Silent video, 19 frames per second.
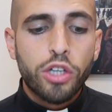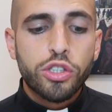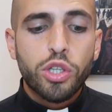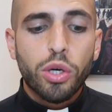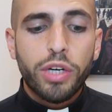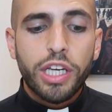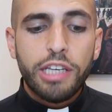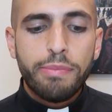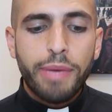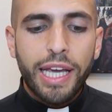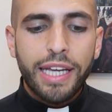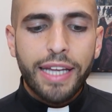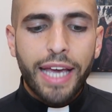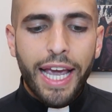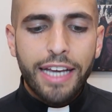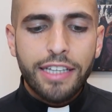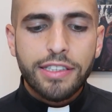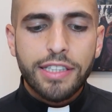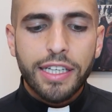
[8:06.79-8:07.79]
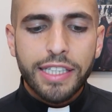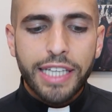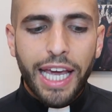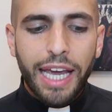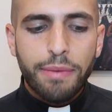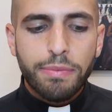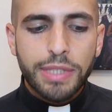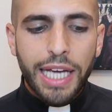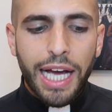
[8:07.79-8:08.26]
So he made haste and
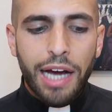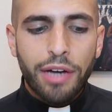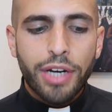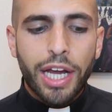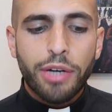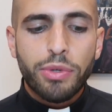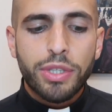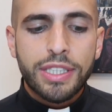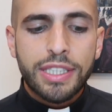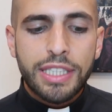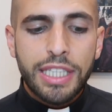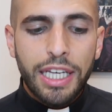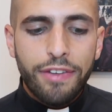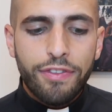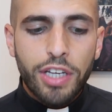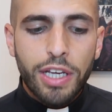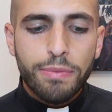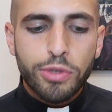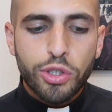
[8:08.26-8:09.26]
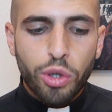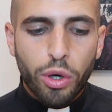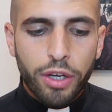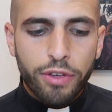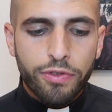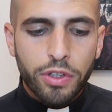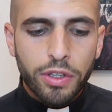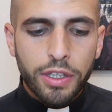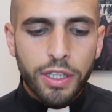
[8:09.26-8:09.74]
came down and received him
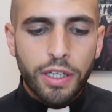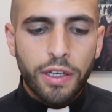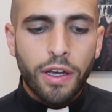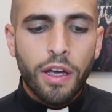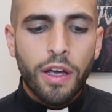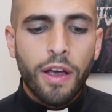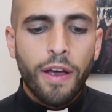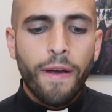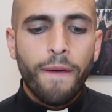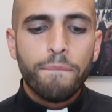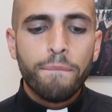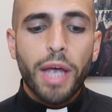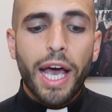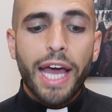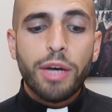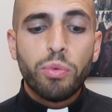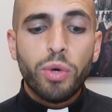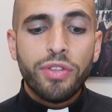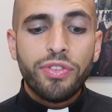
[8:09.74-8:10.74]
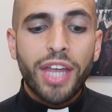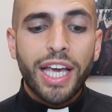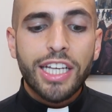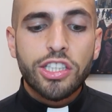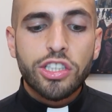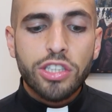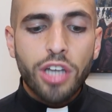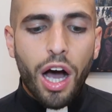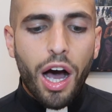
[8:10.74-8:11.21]
joyfully. And when
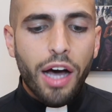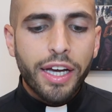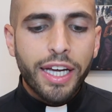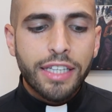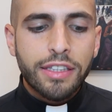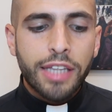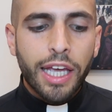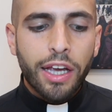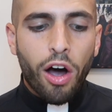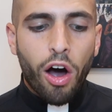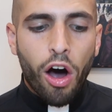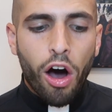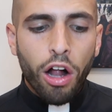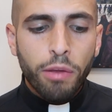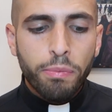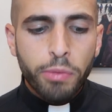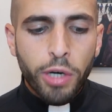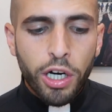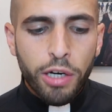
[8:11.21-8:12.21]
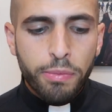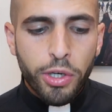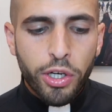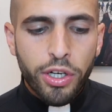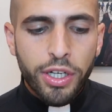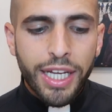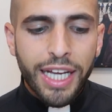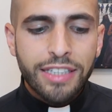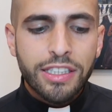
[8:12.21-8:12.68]
they saw it, they all
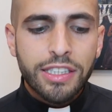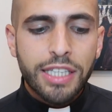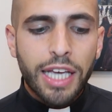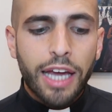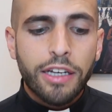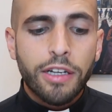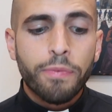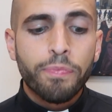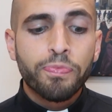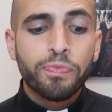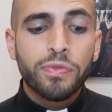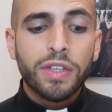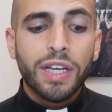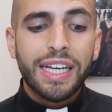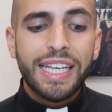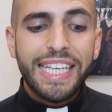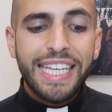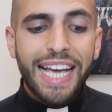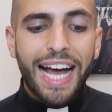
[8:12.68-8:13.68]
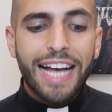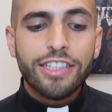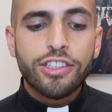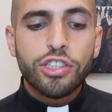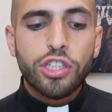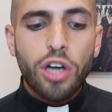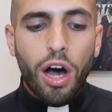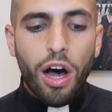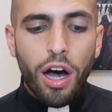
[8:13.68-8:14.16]
murmured and said, 'He
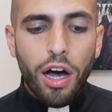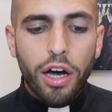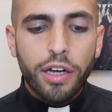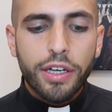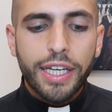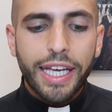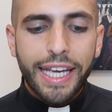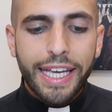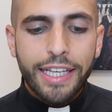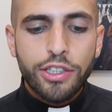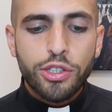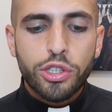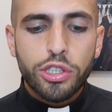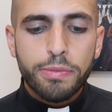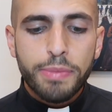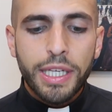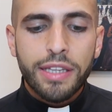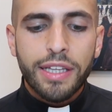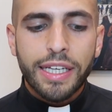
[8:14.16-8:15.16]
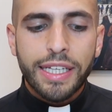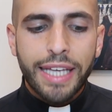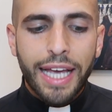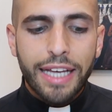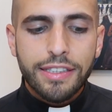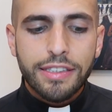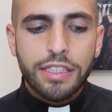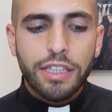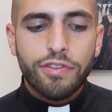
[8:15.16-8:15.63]
has gone in to be the
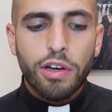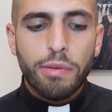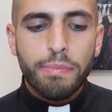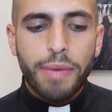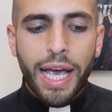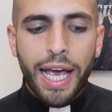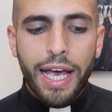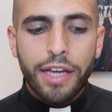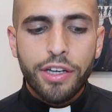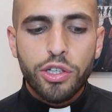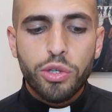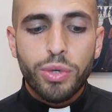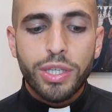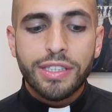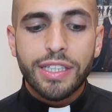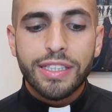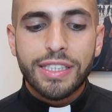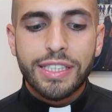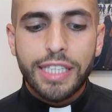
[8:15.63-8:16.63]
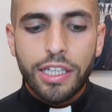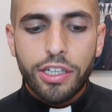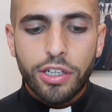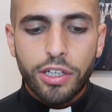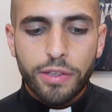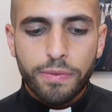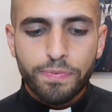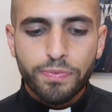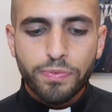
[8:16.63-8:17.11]
guest of a man who is a
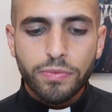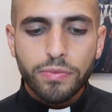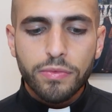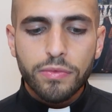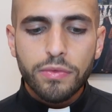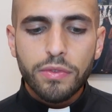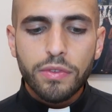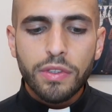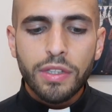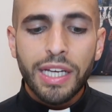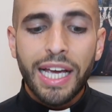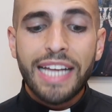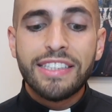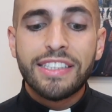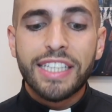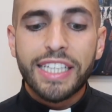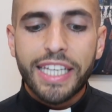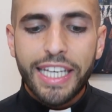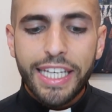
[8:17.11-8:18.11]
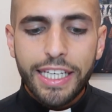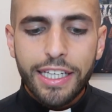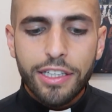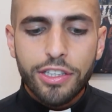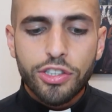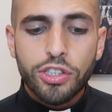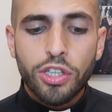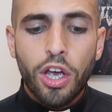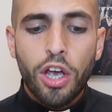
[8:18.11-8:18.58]
sinner.' And
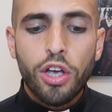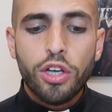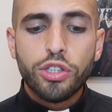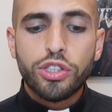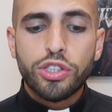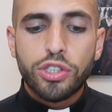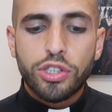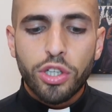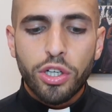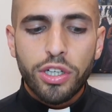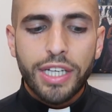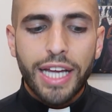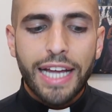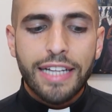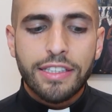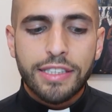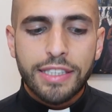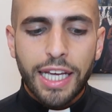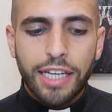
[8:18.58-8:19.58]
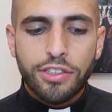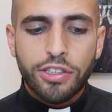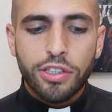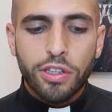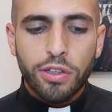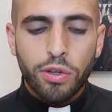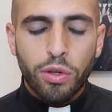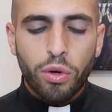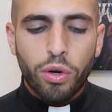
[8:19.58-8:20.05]
Zacchaeus stood and said
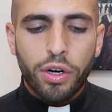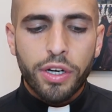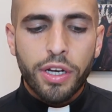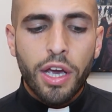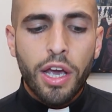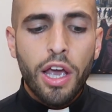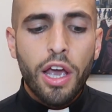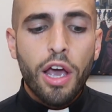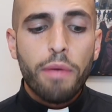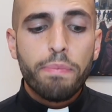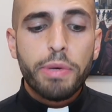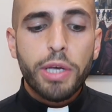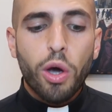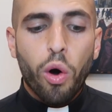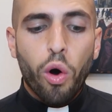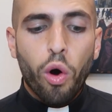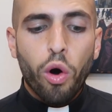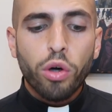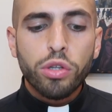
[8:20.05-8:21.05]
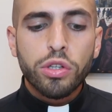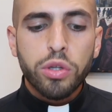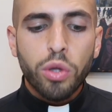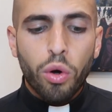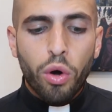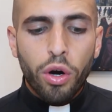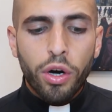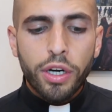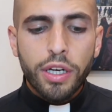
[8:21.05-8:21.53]
to the Lord, 'Behold,
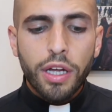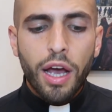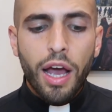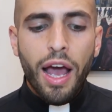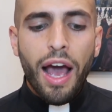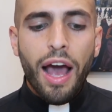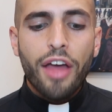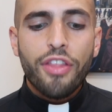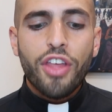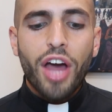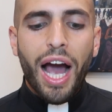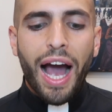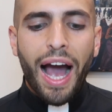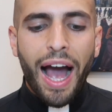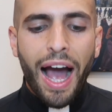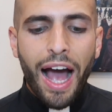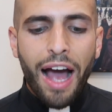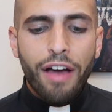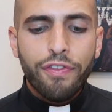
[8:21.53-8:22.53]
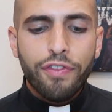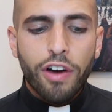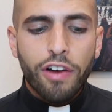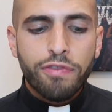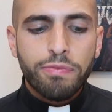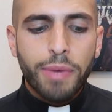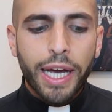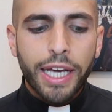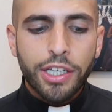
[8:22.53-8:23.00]
Lord, the half
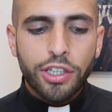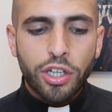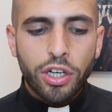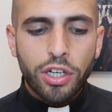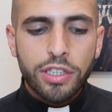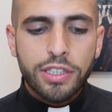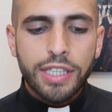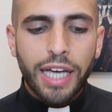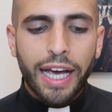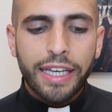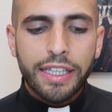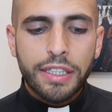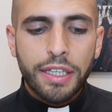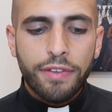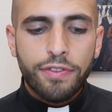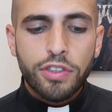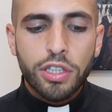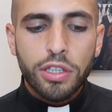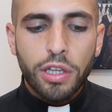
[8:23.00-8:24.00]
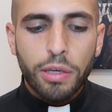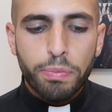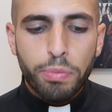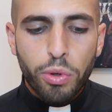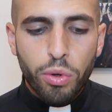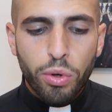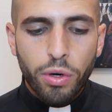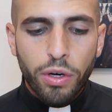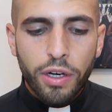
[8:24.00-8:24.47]
of my goods I give to the
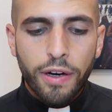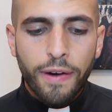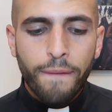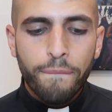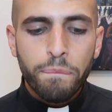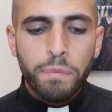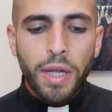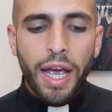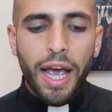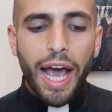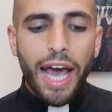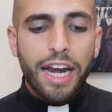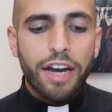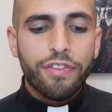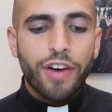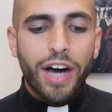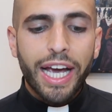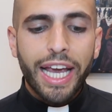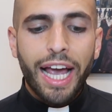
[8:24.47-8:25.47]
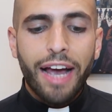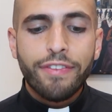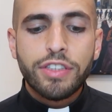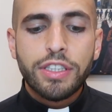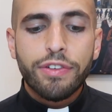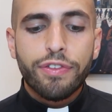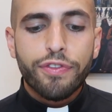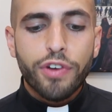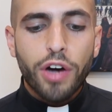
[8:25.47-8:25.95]
poor. And if I
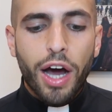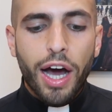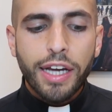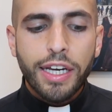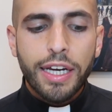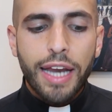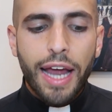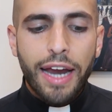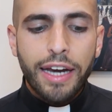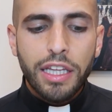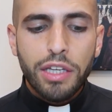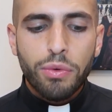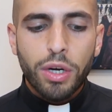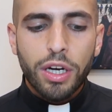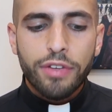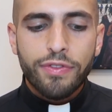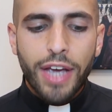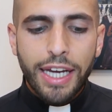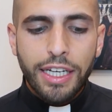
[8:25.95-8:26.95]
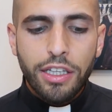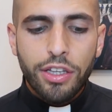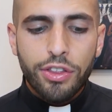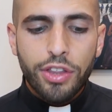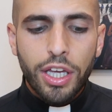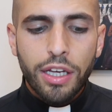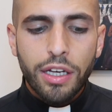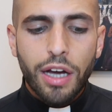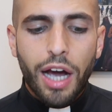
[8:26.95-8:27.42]
have defrauded anyone of
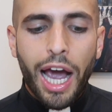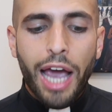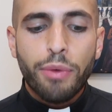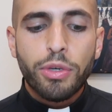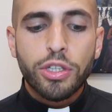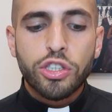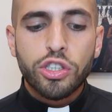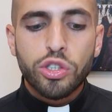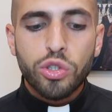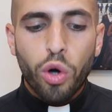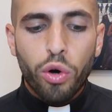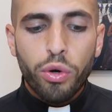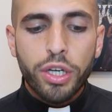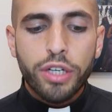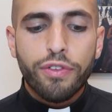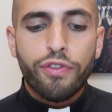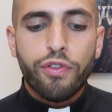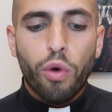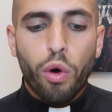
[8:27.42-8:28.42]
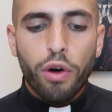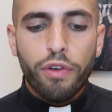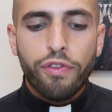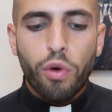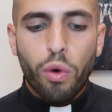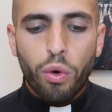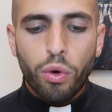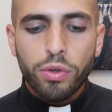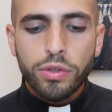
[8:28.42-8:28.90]
anything, I restore it
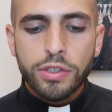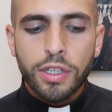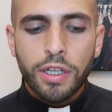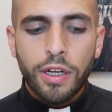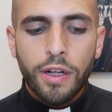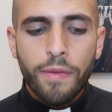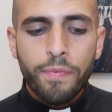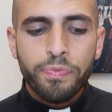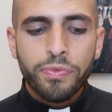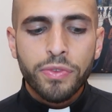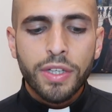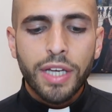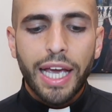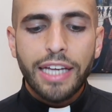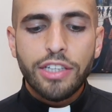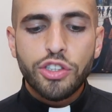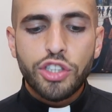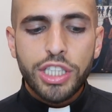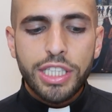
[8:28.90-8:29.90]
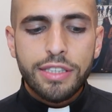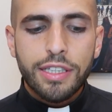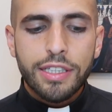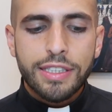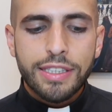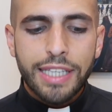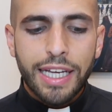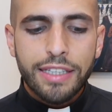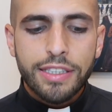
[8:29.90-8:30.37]
fourfold.' And
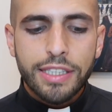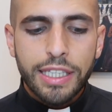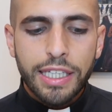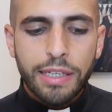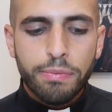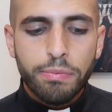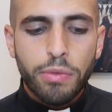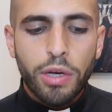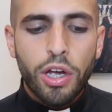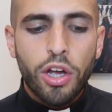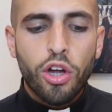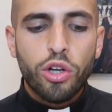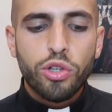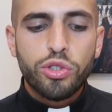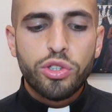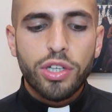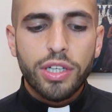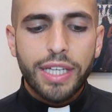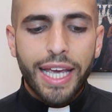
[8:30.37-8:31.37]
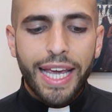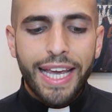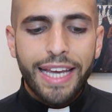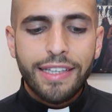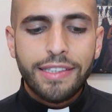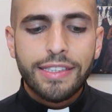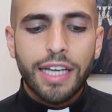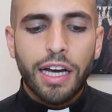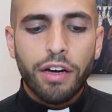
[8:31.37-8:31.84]
Jesus said to him,
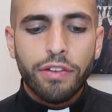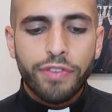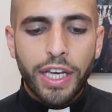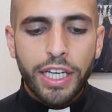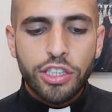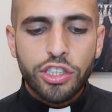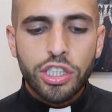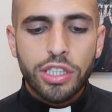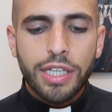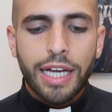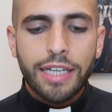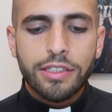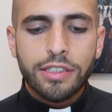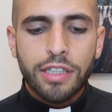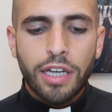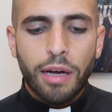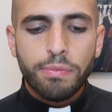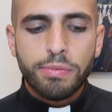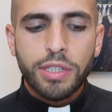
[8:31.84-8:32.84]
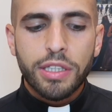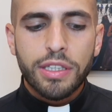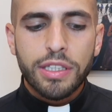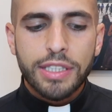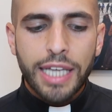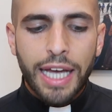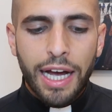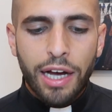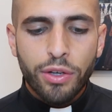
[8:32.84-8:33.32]
'Today salvation has come to
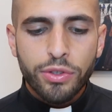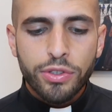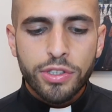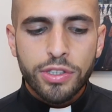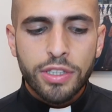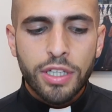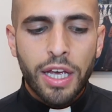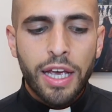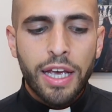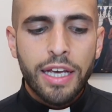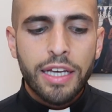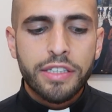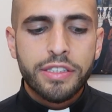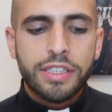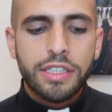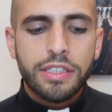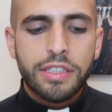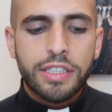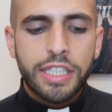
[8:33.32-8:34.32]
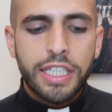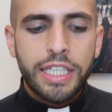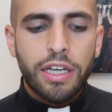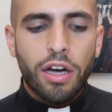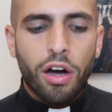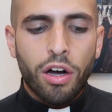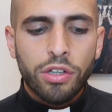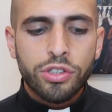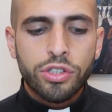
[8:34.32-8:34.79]
this house, since
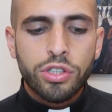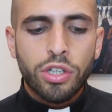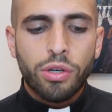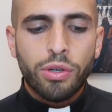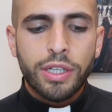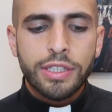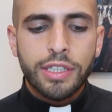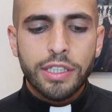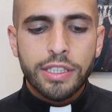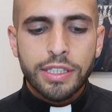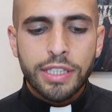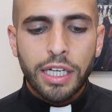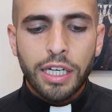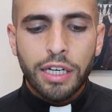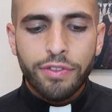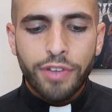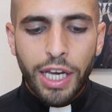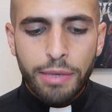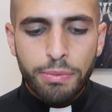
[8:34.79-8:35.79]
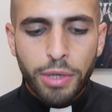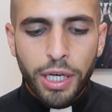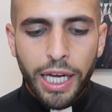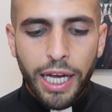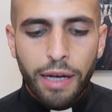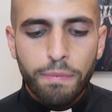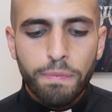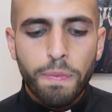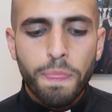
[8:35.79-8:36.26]
he also is a son of
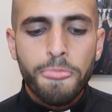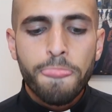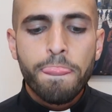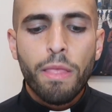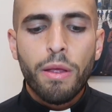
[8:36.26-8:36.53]
Abraham.